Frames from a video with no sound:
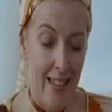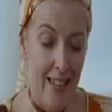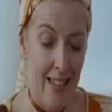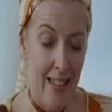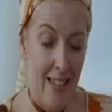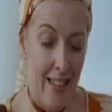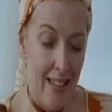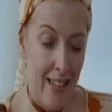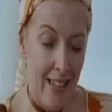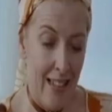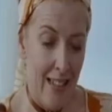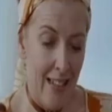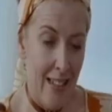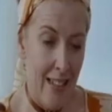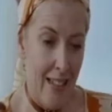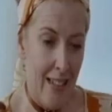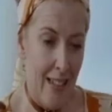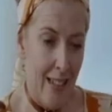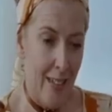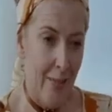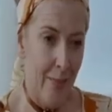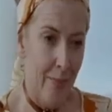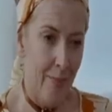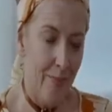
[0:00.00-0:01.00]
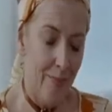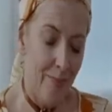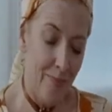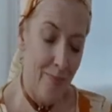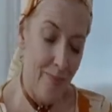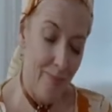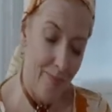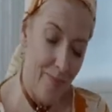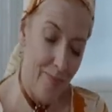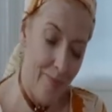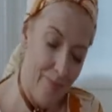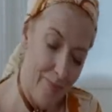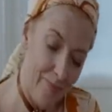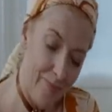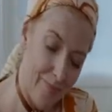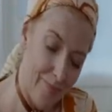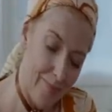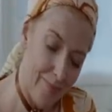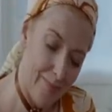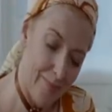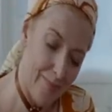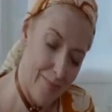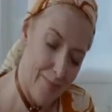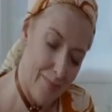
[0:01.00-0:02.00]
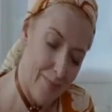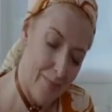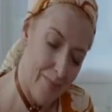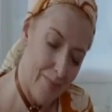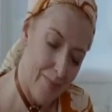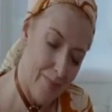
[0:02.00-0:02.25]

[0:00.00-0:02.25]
(no one is talking)